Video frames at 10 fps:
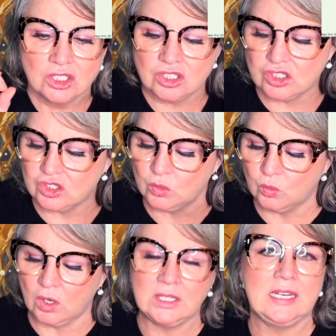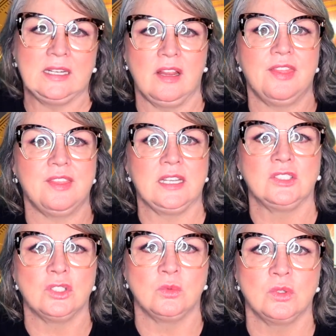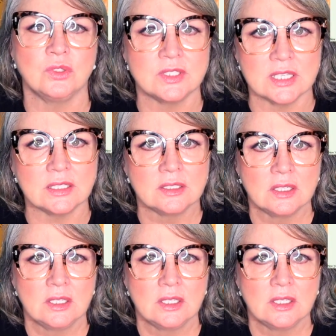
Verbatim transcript: Just do one little thing towards it.